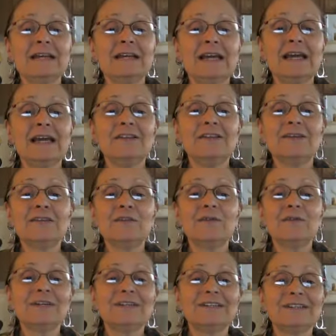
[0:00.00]
I just
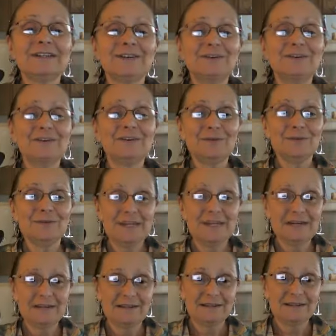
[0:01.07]
want to tell you
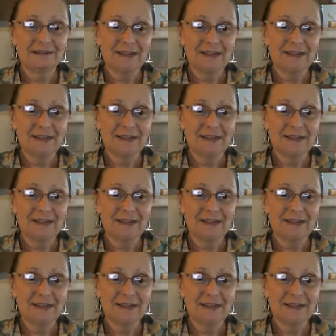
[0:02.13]
that